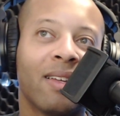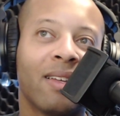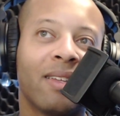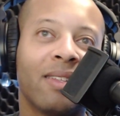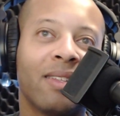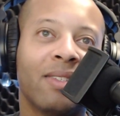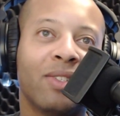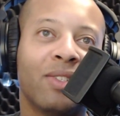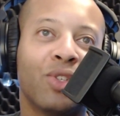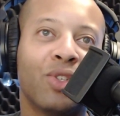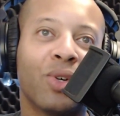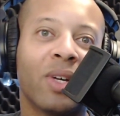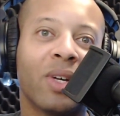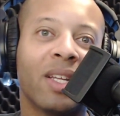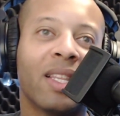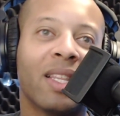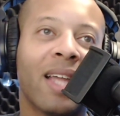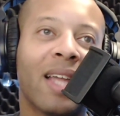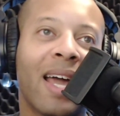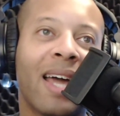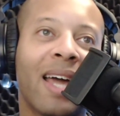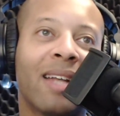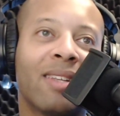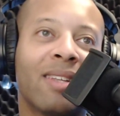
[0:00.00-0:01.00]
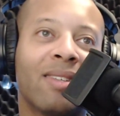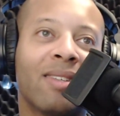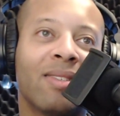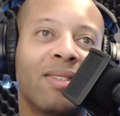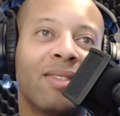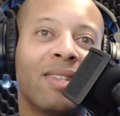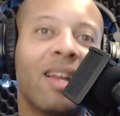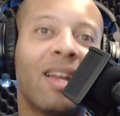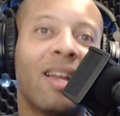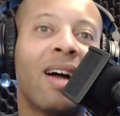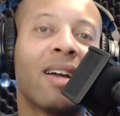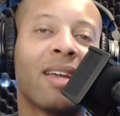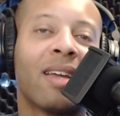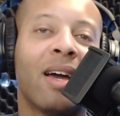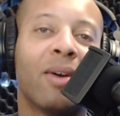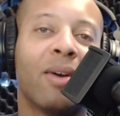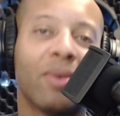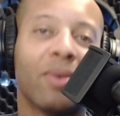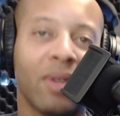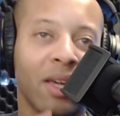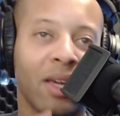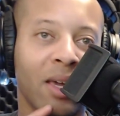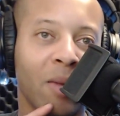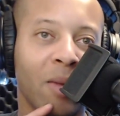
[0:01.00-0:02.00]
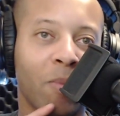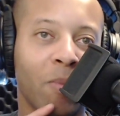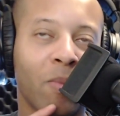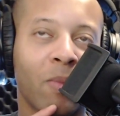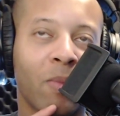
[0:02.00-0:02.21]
during that knockout game,